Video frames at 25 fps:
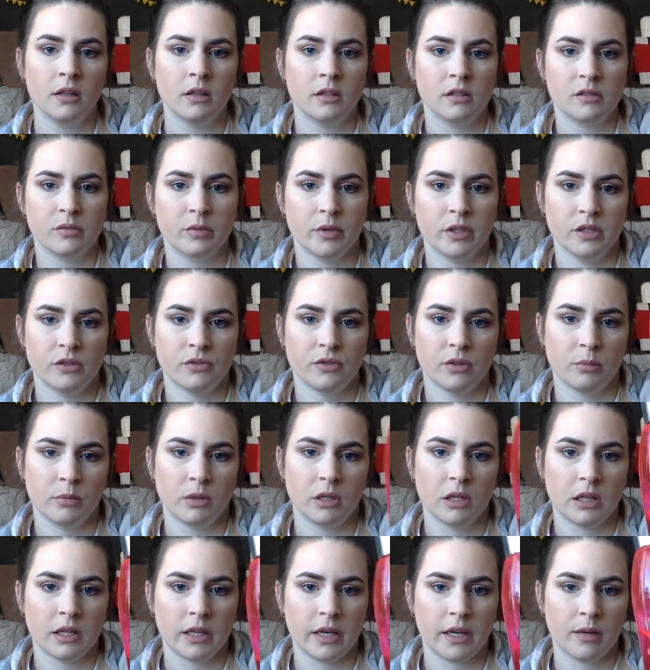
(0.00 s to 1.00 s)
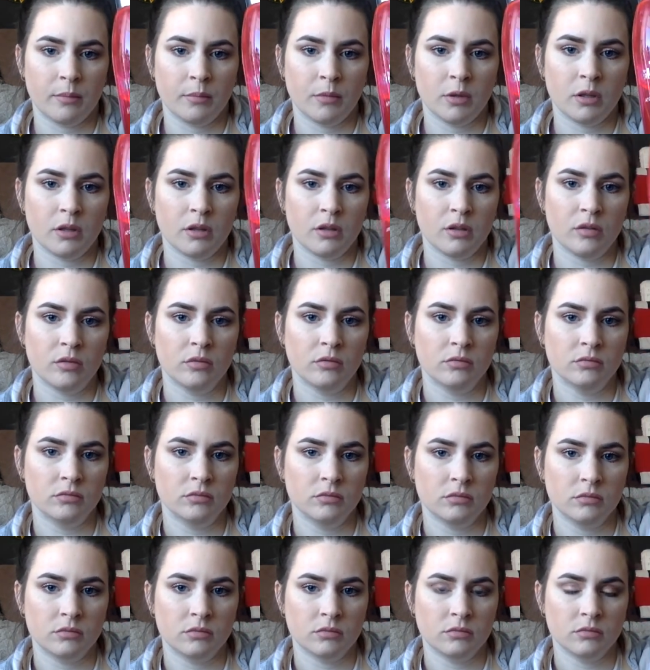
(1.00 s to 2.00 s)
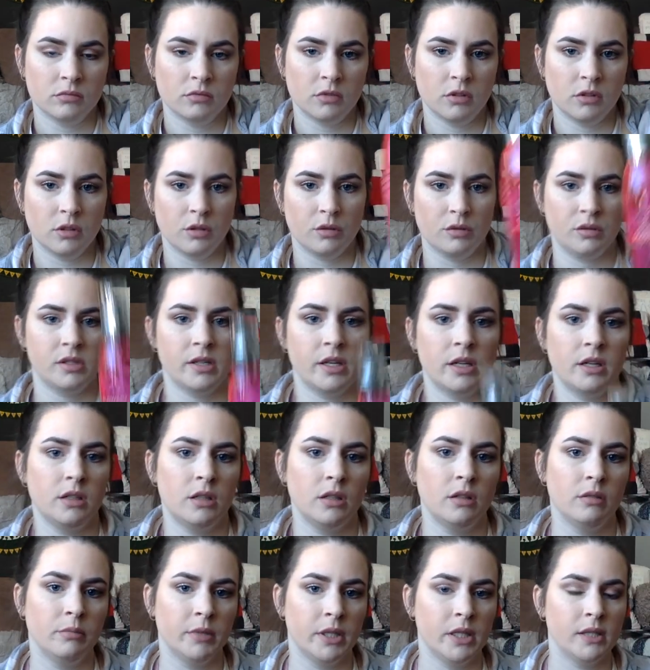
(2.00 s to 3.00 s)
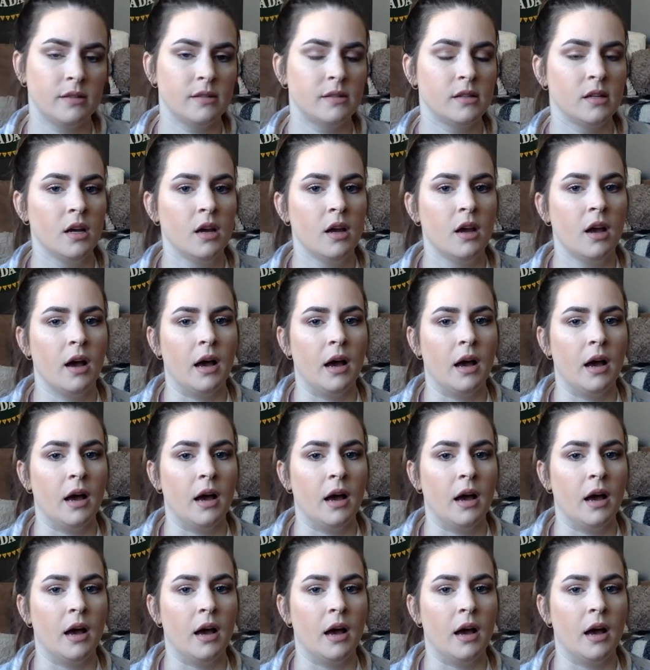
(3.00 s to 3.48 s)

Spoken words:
This one's from Glam Glow, Glow Setter Mist.